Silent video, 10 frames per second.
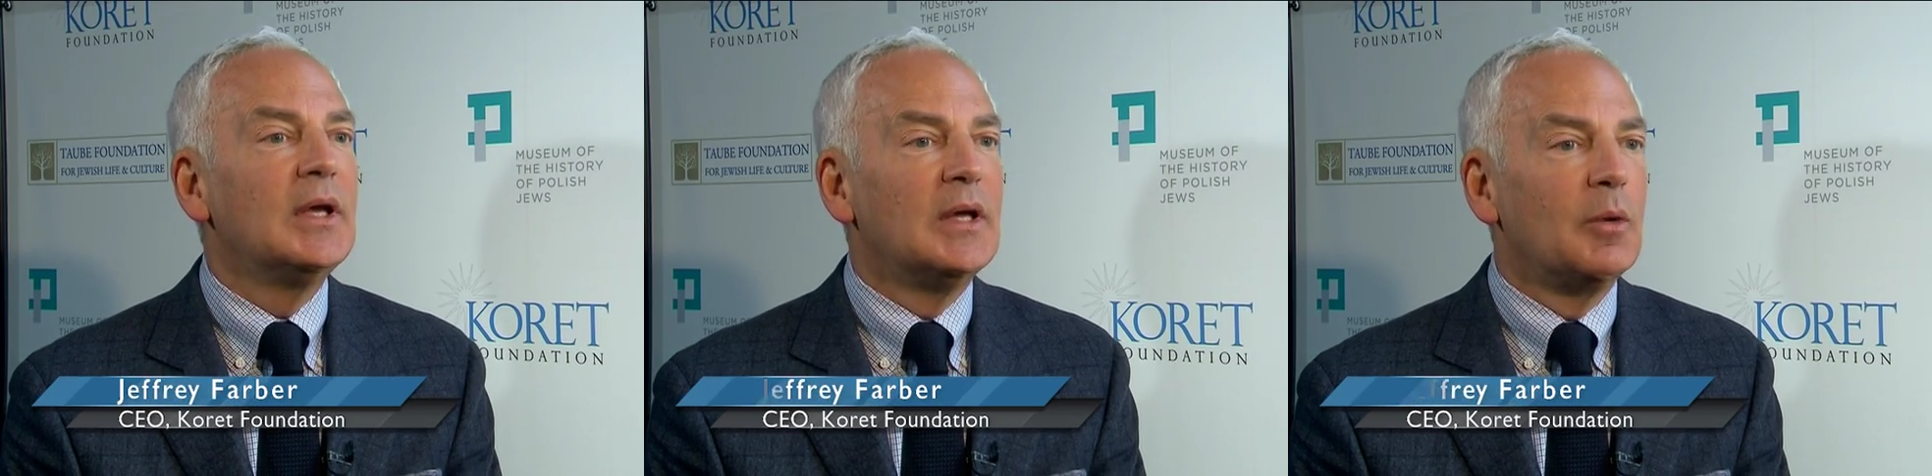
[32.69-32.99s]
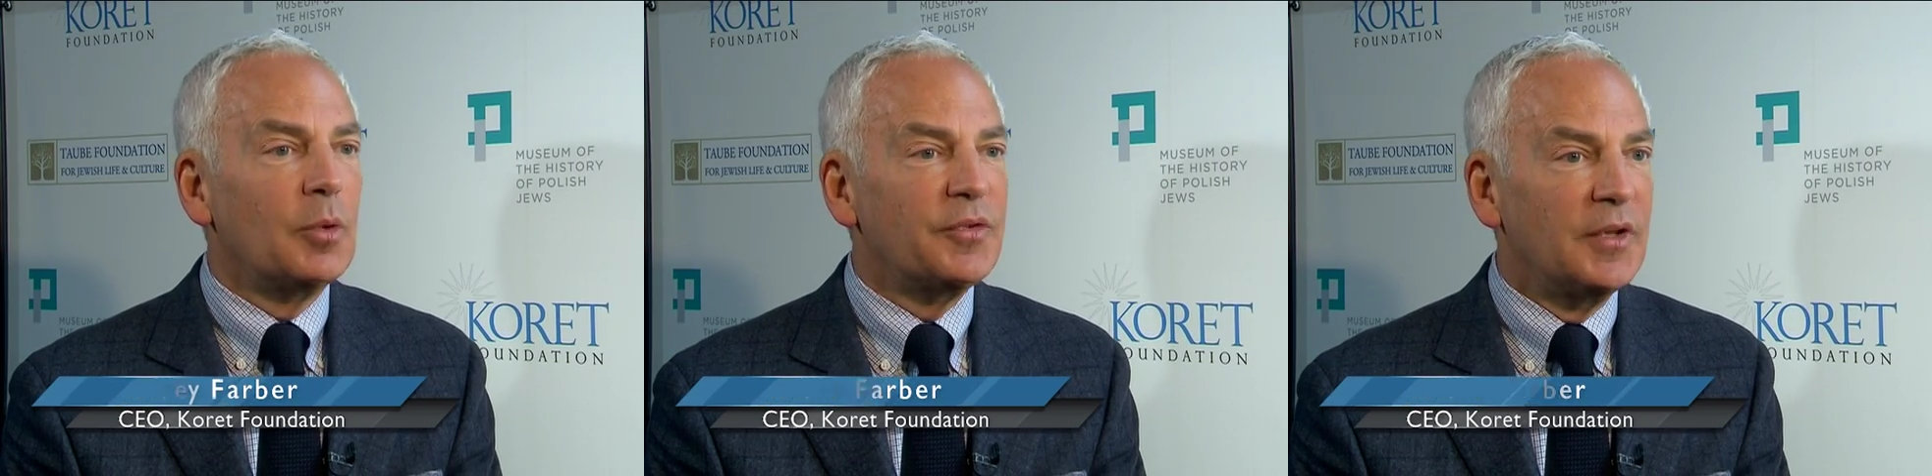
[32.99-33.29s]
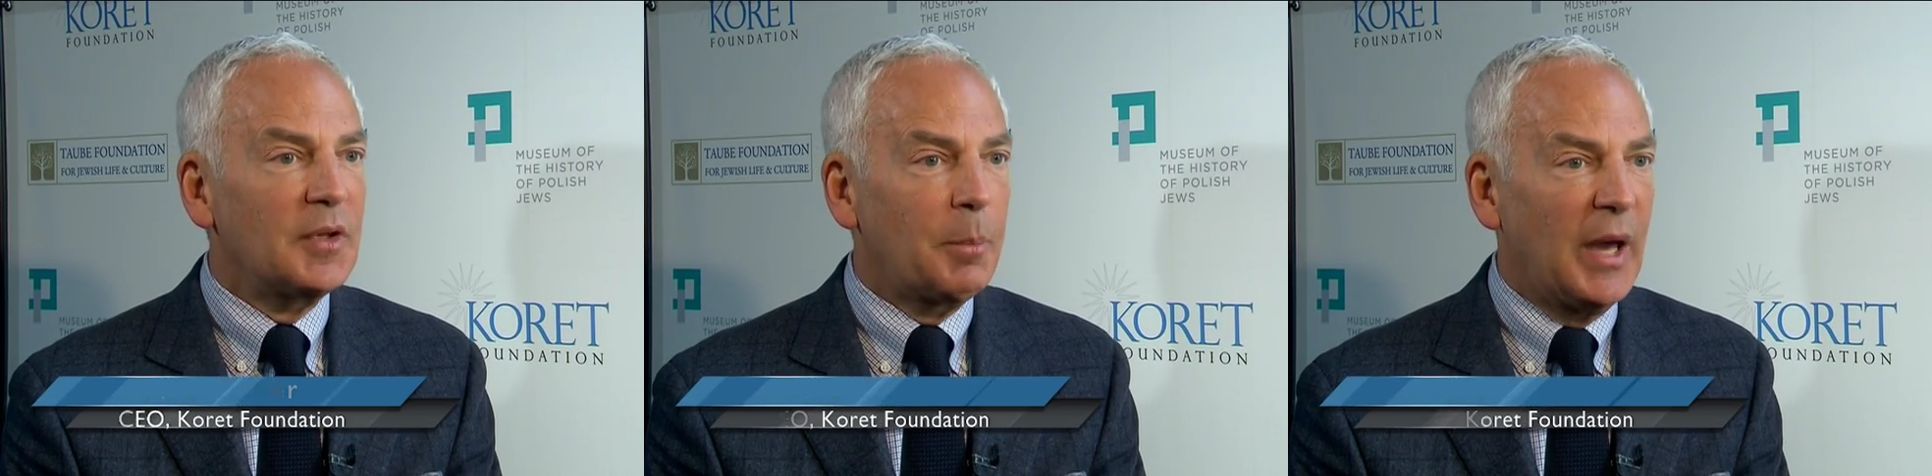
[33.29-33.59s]
it was
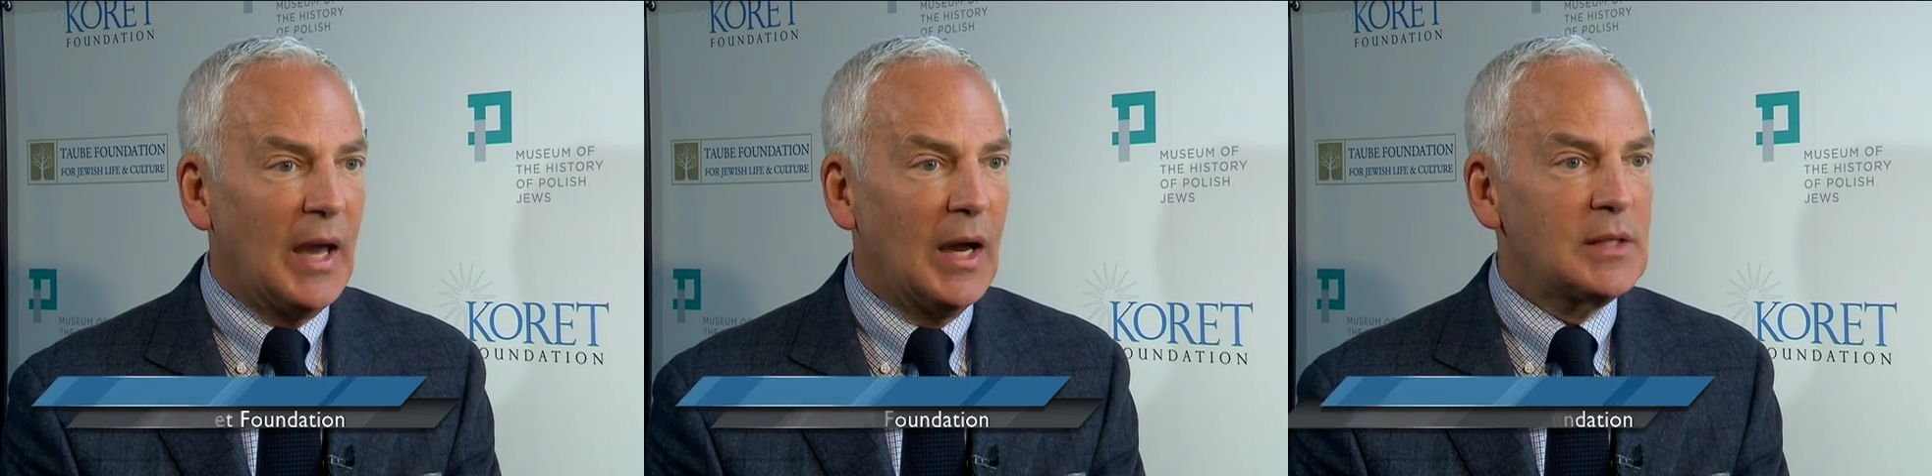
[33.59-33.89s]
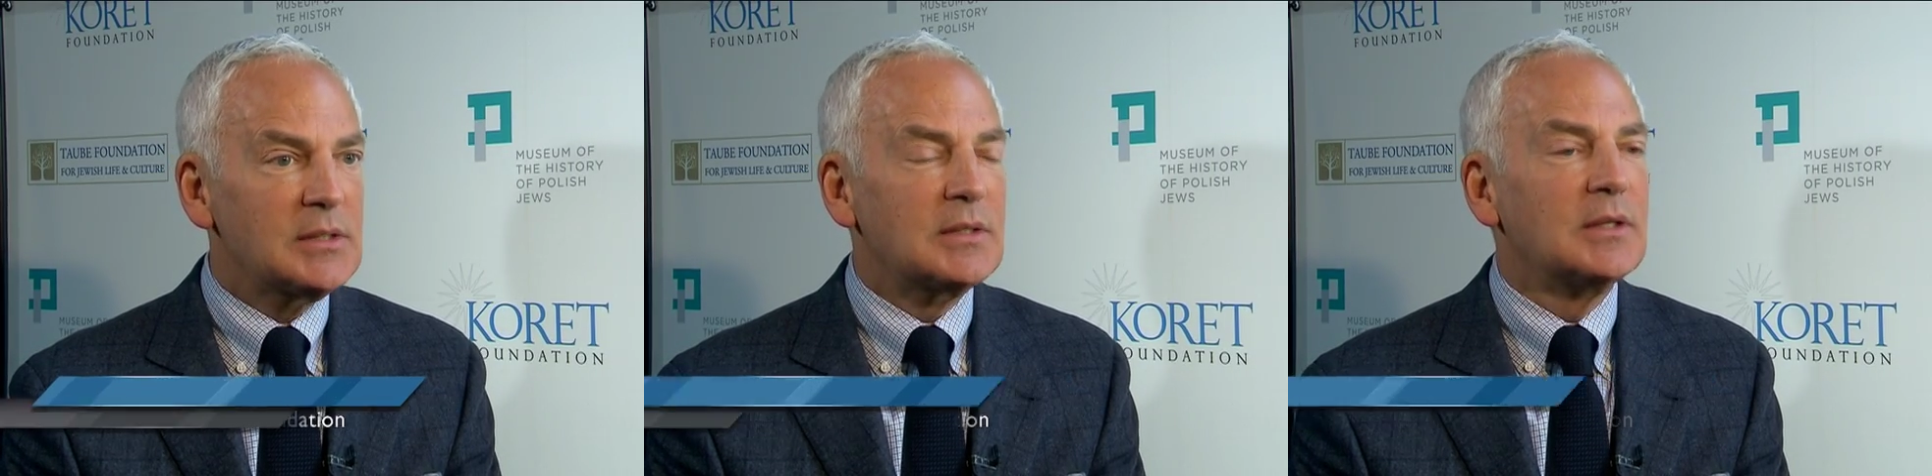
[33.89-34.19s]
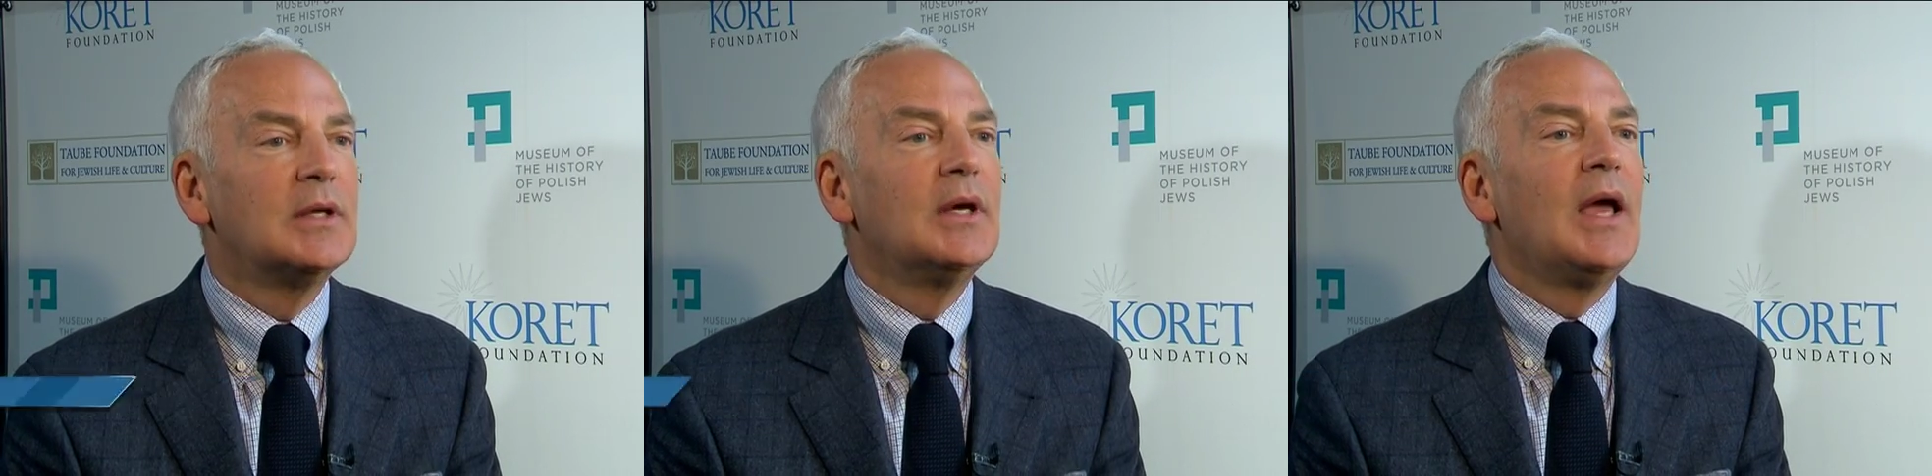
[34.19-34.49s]
in the past,
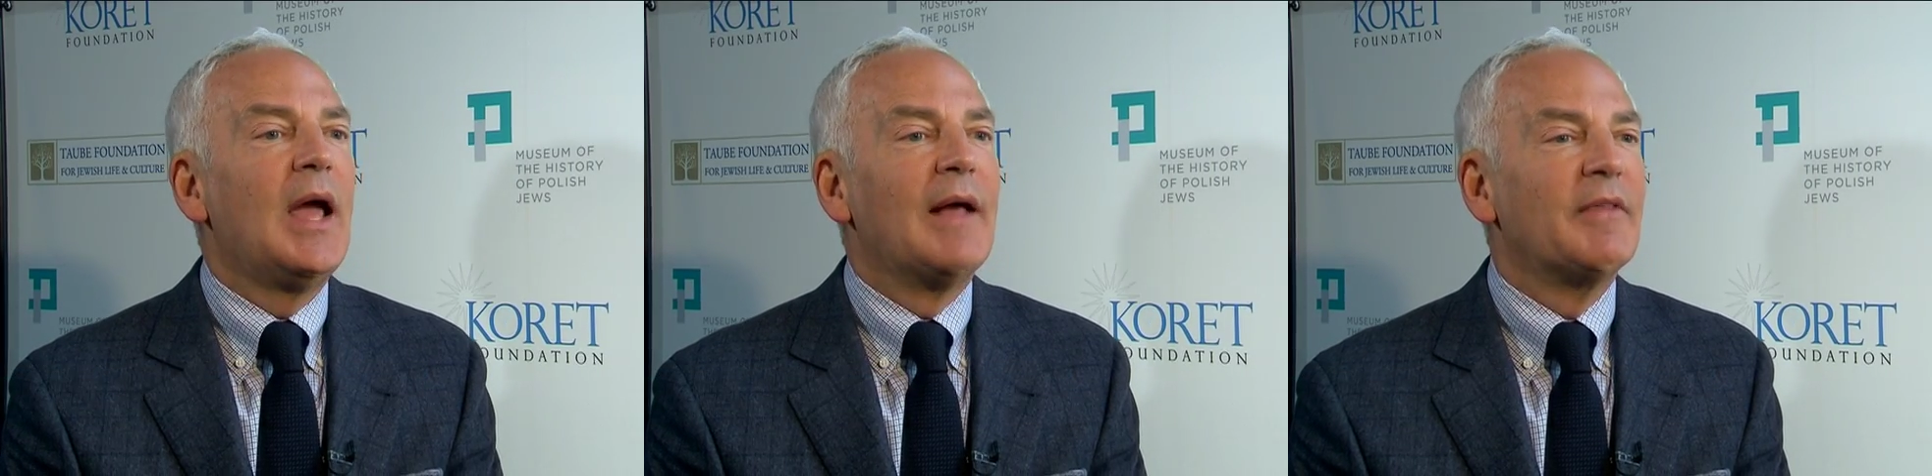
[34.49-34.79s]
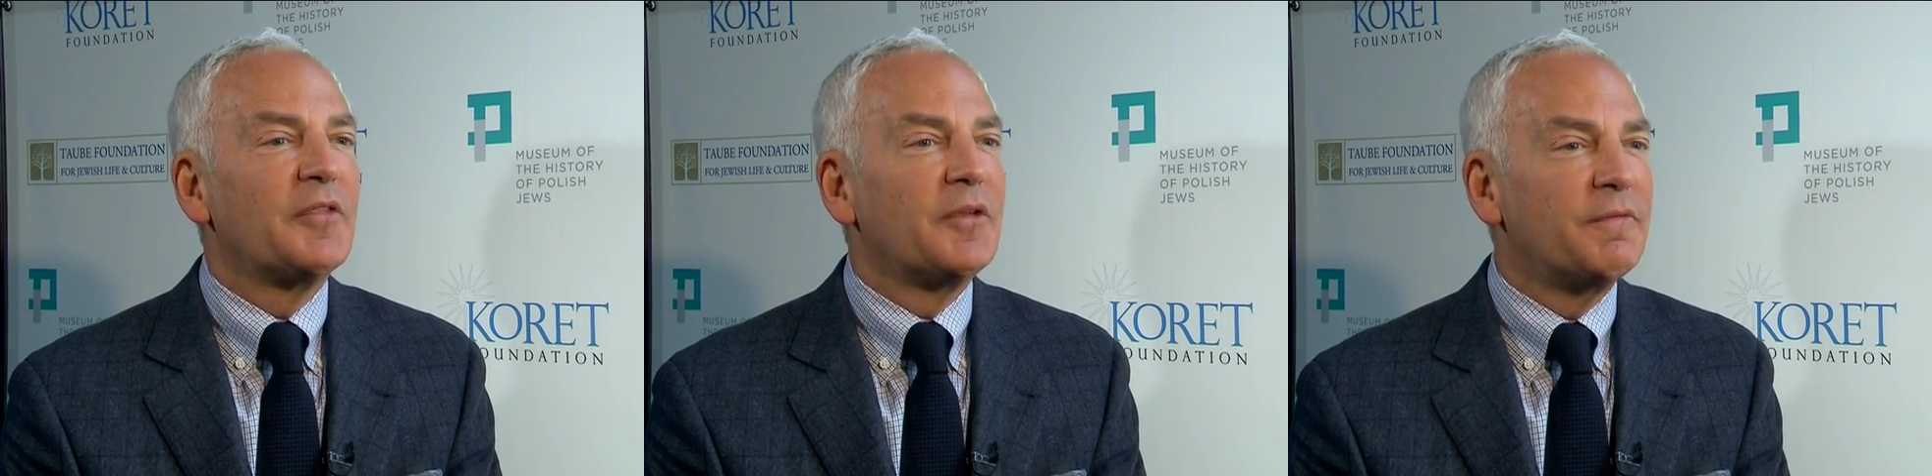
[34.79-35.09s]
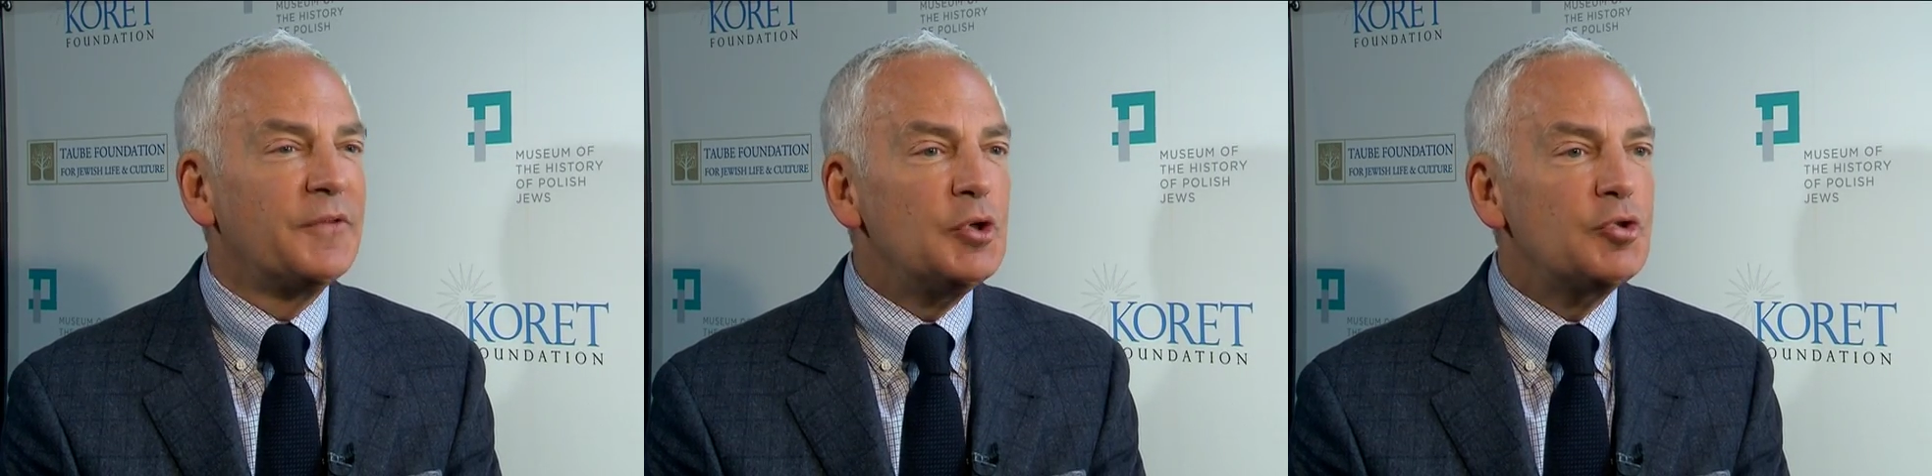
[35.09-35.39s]
and that the
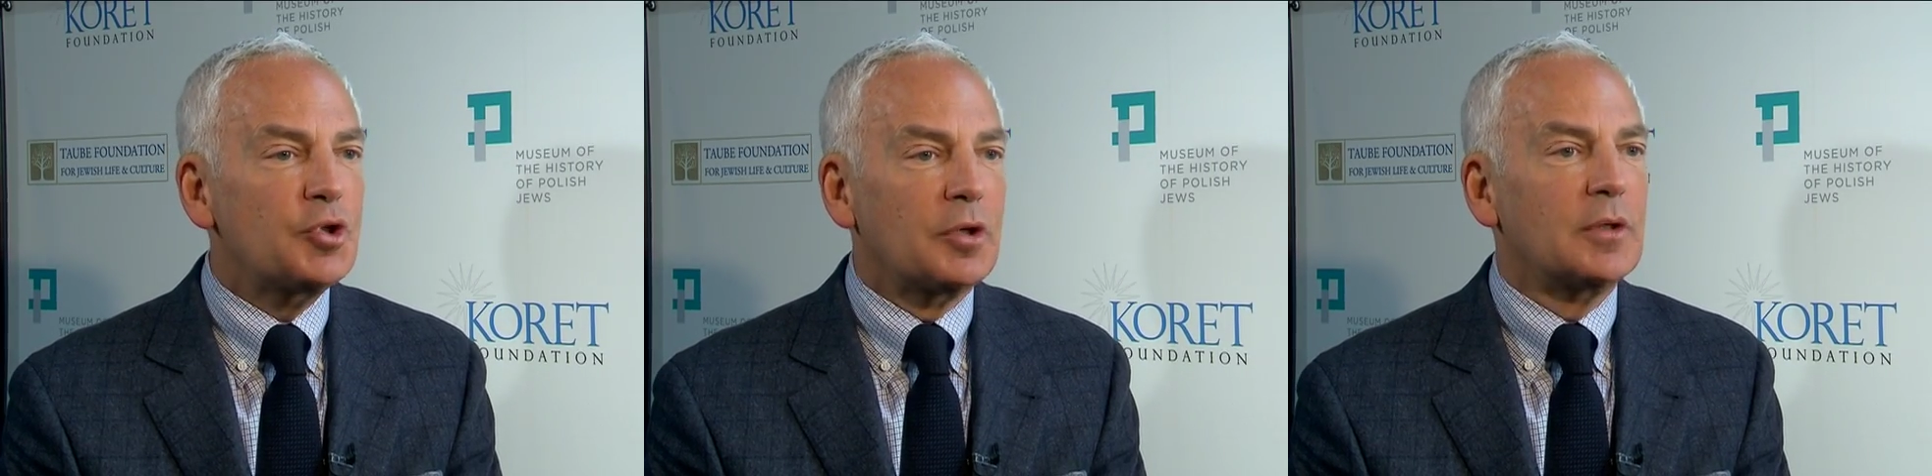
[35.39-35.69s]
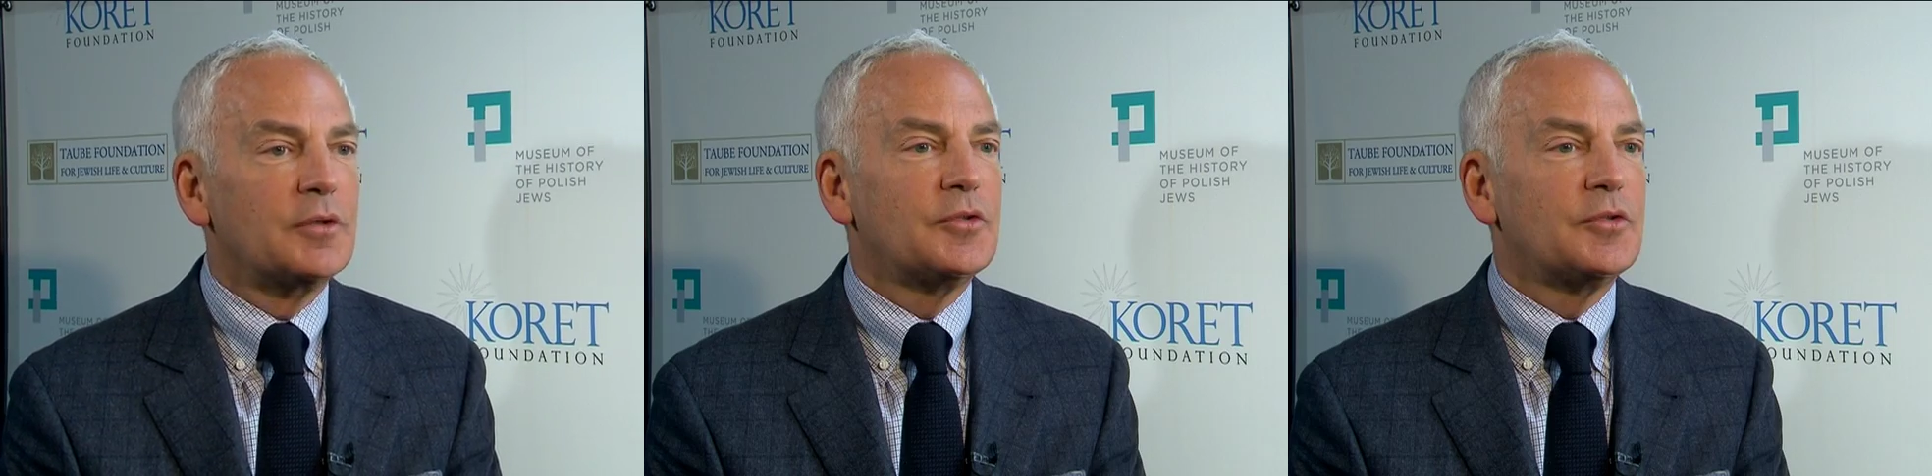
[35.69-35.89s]
future